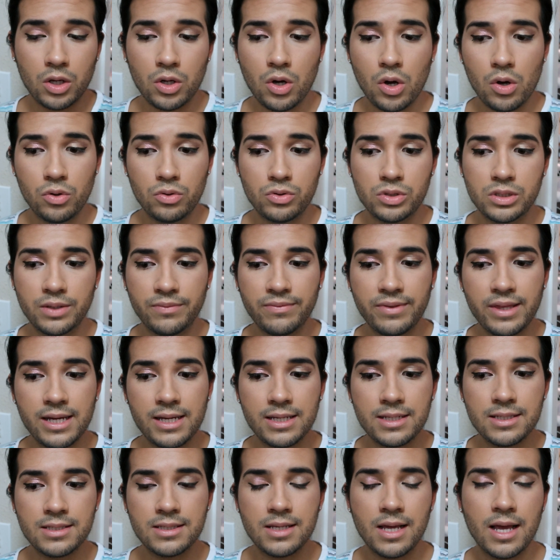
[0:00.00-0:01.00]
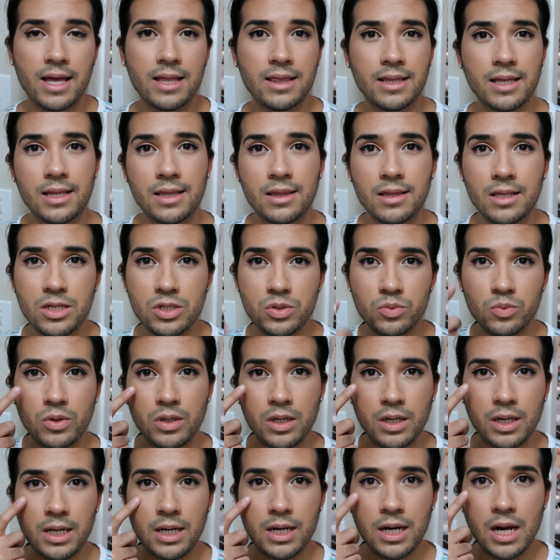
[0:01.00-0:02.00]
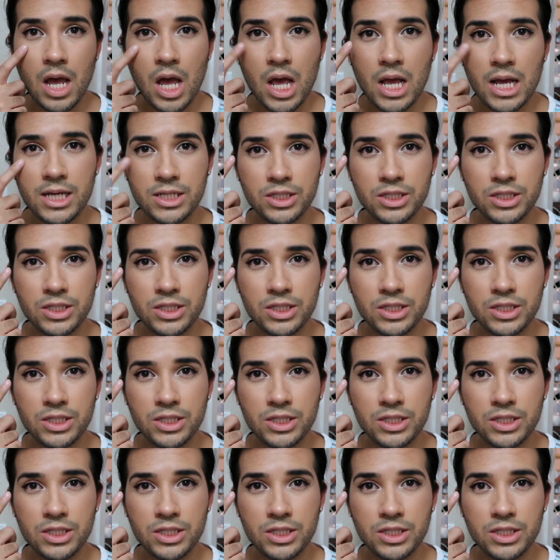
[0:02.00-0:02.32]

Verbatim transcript: coats of this and then this one